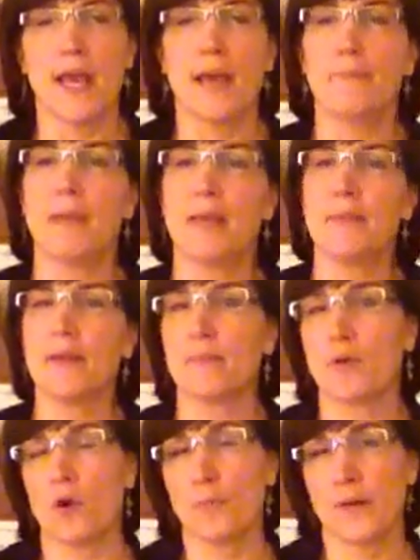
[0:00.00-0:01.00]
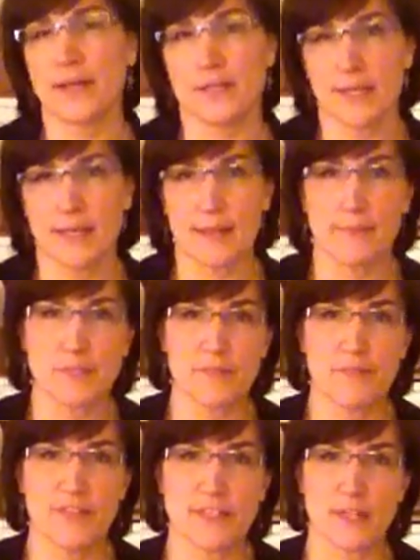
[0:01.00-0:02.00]
It may be appropriate to get them
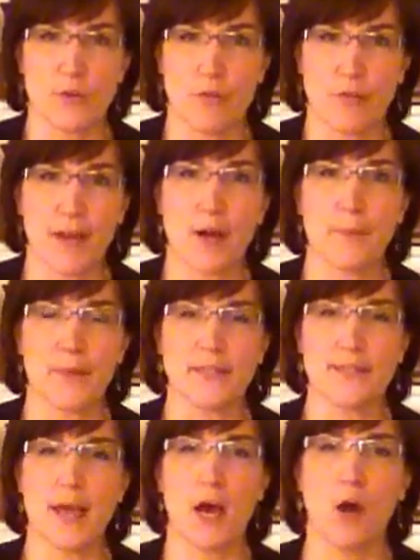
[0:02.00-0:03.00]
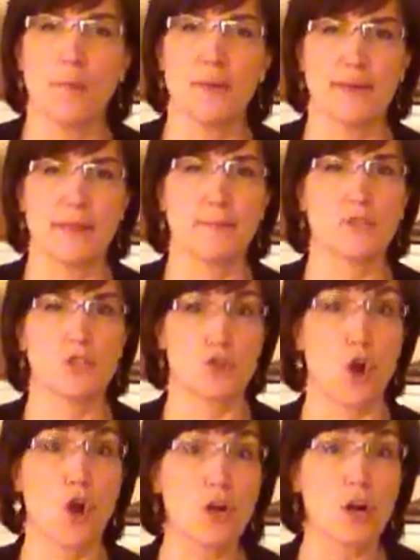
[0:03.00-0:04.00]
some physical therapy to help get them
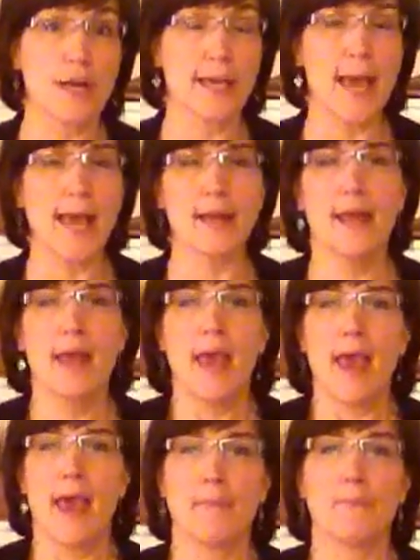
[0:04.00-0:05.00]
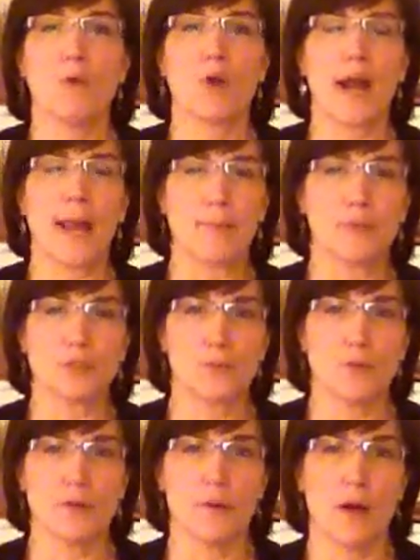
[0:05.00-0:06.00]
stronger again and more able
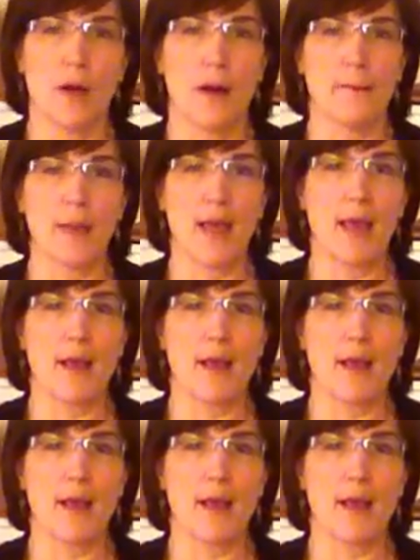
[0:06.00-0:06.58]
to